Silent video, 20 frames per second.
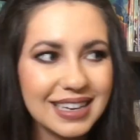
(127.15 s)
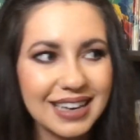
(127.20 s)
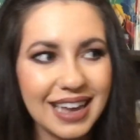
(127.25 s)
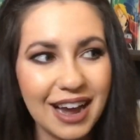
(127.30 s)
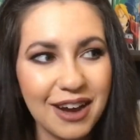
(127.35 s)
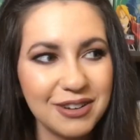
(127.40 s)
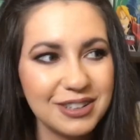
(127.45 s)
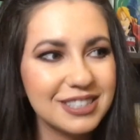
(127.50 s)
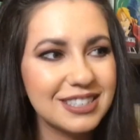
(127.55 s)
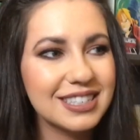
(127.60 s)

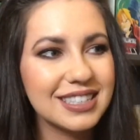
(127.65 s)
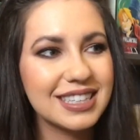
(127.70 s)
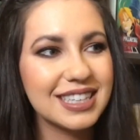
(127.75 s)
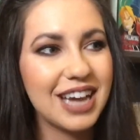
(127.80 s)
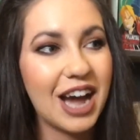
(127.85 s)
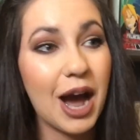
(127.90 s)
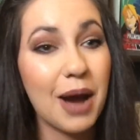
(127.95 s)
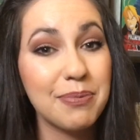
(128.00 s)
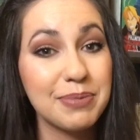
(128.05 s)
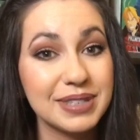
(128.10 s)
Now it's just the
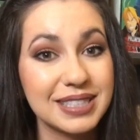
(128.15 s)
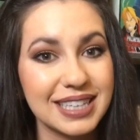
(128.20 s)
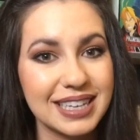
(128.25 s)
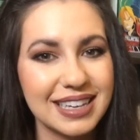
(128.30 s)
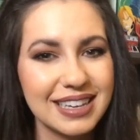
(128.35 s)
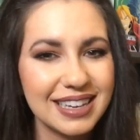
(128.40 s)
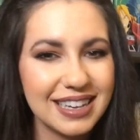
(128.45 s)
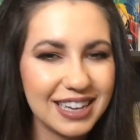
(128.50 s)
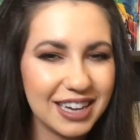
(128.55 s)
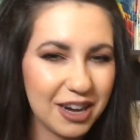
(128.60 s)

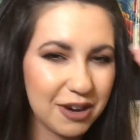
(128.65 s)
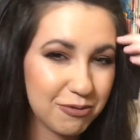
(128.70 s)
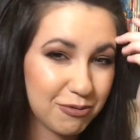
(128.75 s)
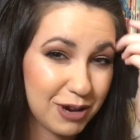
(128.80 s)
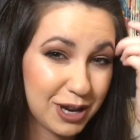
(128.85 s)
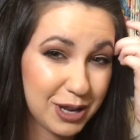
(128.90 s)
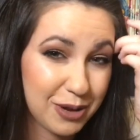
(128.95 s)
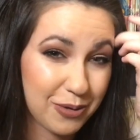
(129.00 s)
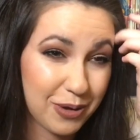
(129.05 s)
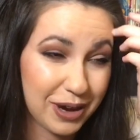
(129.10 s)
opposite of
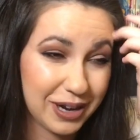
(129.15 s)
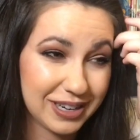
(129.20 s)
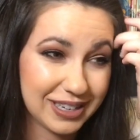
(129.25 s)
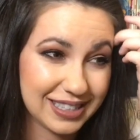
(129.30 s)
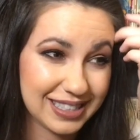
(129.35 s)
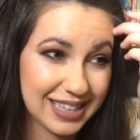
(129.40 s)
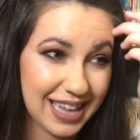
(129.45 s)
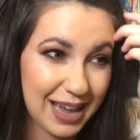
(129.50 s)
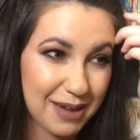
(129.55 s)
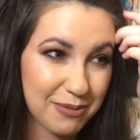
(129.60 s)
what you wanted to
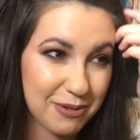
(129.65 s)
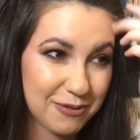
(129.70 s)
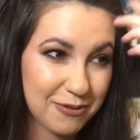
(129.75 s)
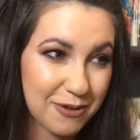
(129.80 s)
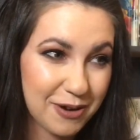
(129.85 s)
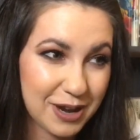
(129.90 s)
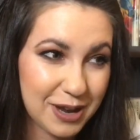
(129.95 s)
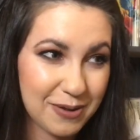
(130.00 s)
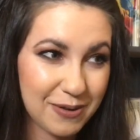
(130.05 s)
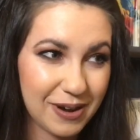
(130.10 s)
say.
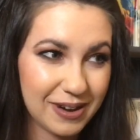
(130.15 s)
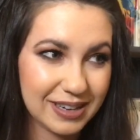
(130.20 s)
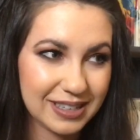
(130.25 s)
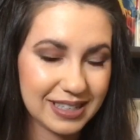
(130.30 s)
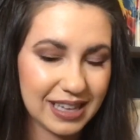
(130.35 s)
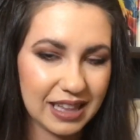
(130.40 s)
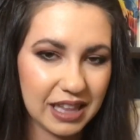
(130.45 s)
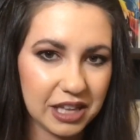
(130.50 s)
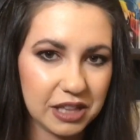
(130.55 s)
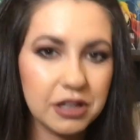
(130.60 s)
Before you wanted to
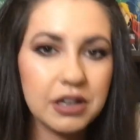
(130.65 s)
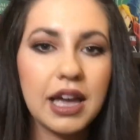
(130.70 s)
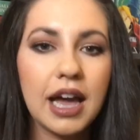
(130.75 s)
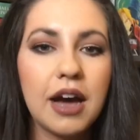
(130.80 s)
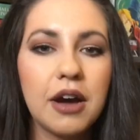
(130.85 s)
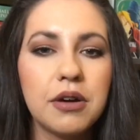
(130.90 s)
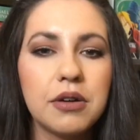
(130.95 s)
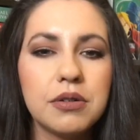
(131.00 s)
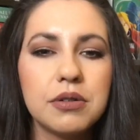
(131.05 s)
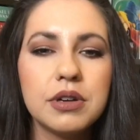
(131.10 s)
say like, look
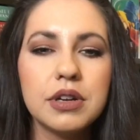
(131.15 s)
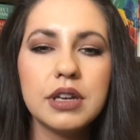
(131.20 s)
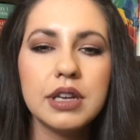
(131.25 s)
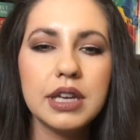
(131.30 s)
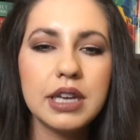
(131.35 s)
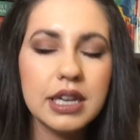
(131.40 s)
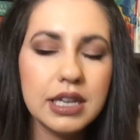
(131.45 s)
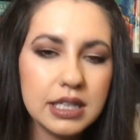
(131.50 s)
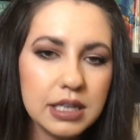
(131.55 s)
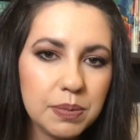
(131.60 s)
how
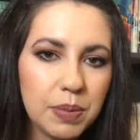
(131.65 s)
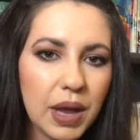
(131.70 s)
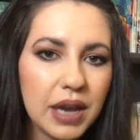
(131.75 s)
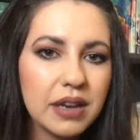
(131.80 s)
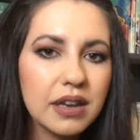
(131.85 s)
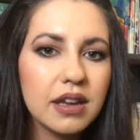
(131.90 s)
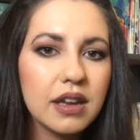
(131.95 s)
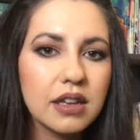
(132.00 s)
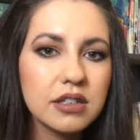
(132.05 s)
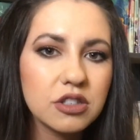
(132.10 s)

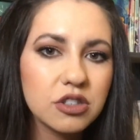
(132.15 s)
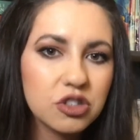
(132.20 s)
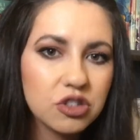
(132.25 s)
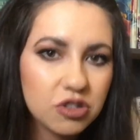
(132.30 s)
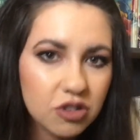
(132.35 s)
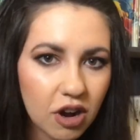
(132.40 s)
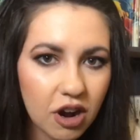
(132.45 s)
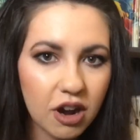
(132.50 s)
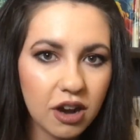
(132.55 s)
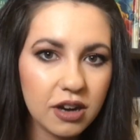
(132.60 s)
independent and
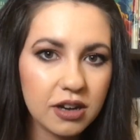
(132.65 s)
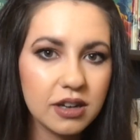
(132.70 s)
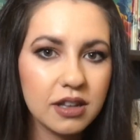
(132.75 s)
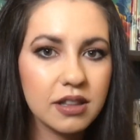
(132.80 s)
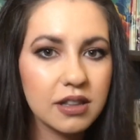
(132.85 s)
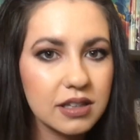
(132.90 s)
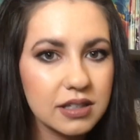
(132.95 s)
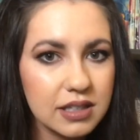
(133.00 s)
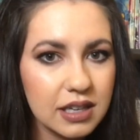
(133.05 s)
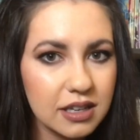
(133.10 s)
strong
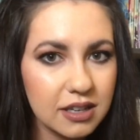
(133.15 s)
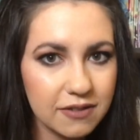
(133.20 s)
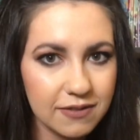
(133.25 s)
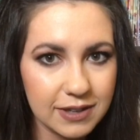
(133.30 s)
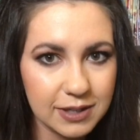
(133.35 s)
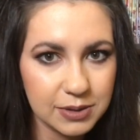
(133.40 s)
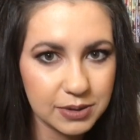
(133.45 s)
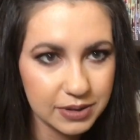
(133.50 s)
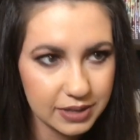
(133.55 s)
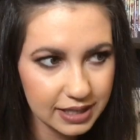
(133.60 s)
this
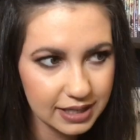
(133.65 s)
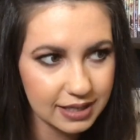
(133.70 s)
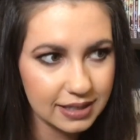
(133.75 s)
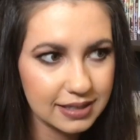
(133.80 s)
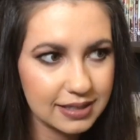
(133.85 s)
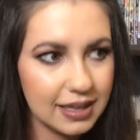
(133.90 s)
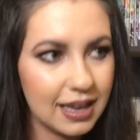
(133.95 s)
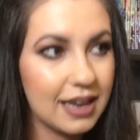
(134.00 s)
individual is.